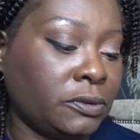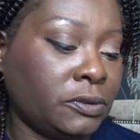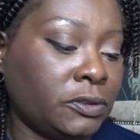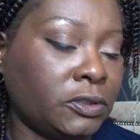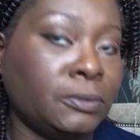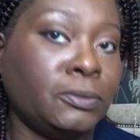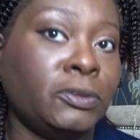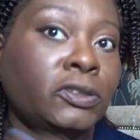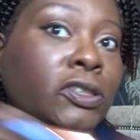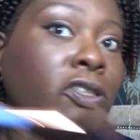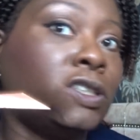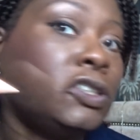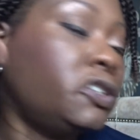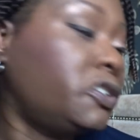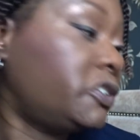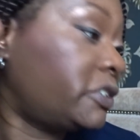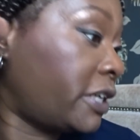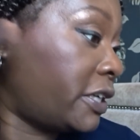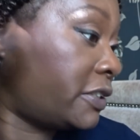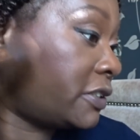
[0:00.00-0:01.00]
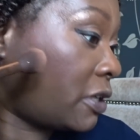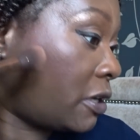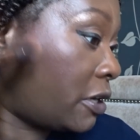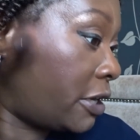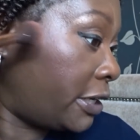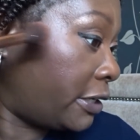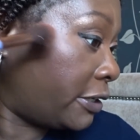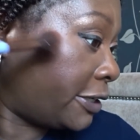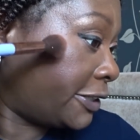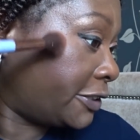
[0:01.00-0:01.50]
So I'm just going to use that as a
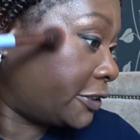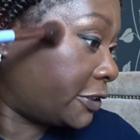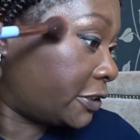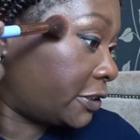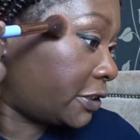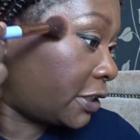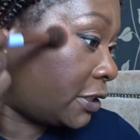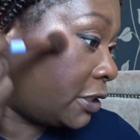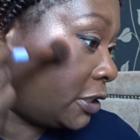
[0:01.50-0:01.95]
highlighter because I